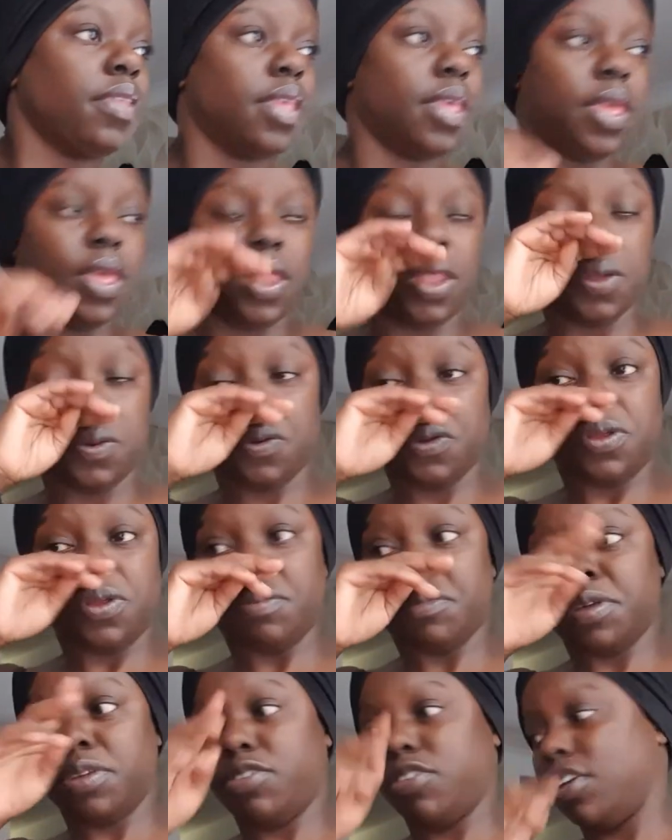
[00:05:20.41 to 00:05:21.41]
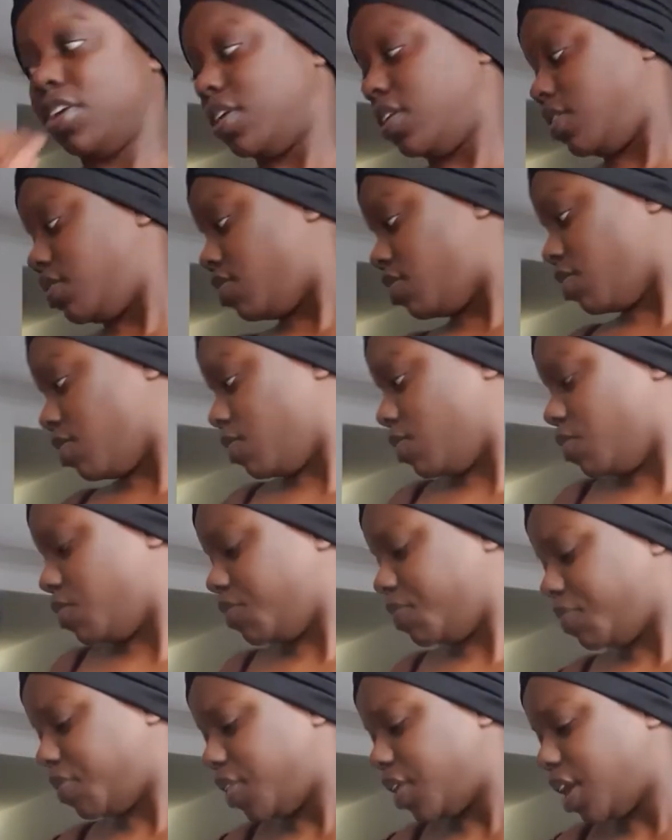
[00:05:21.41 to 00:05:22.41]
in the washing machine, so
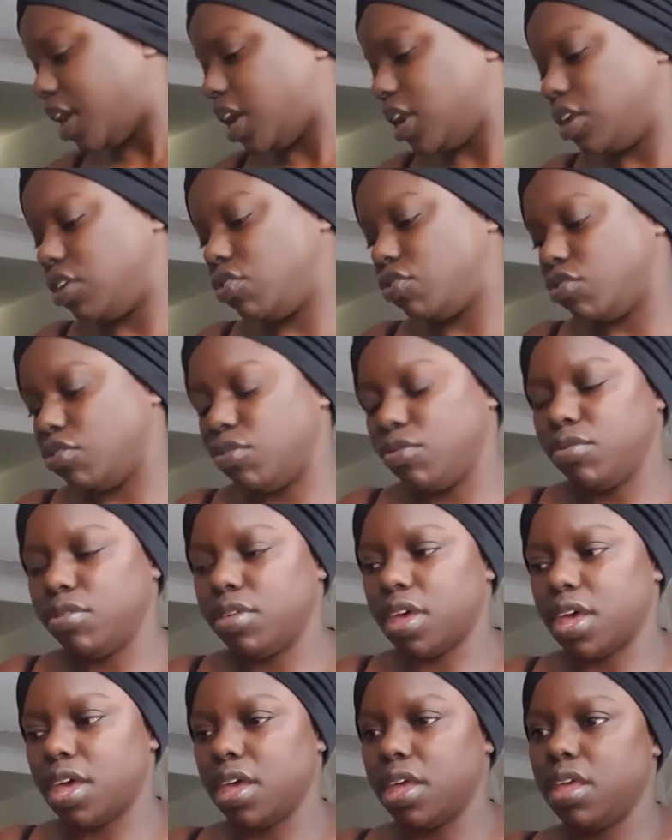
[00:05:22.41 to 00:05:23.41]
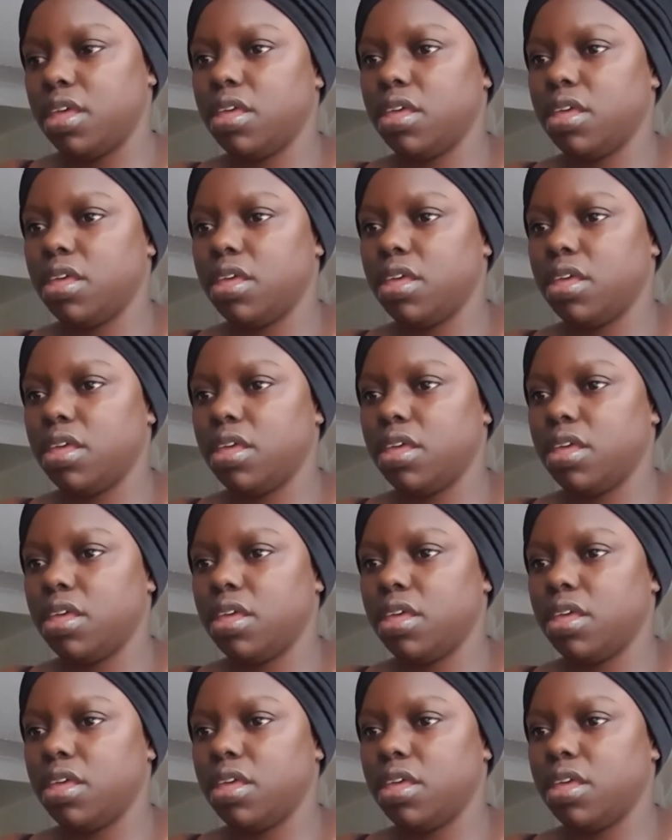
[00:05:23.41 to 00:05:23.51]
I need to do that.